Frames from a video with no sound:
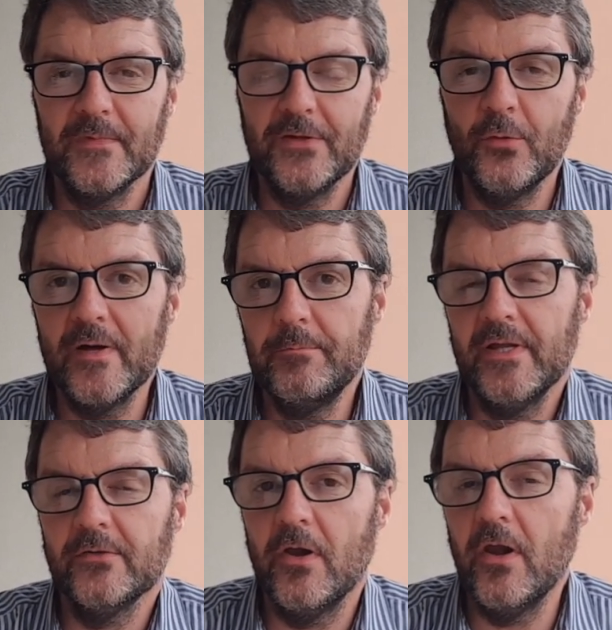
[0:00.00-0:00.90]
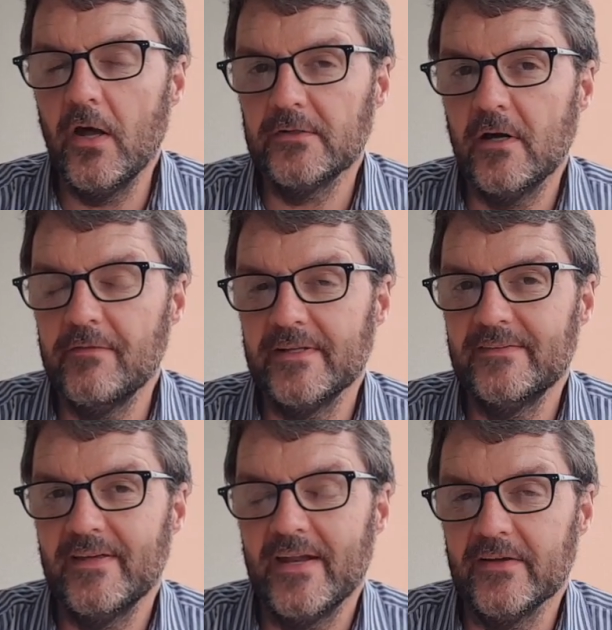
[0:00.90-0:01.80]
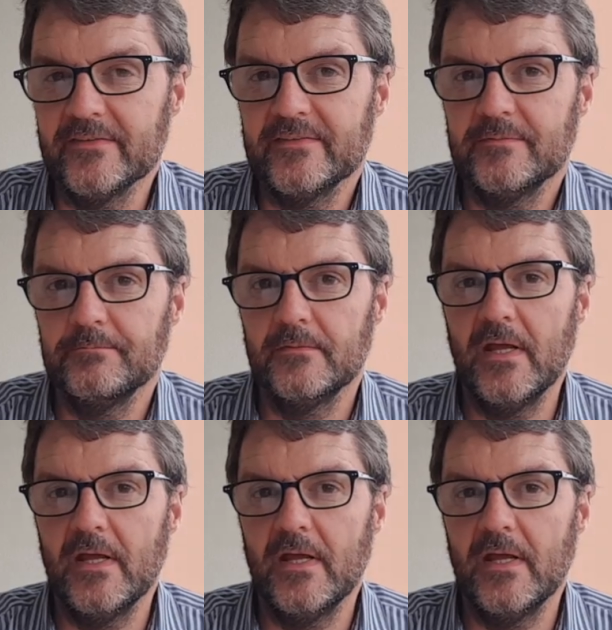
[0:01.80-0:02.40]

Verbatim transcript: You know, I build a lot of antennas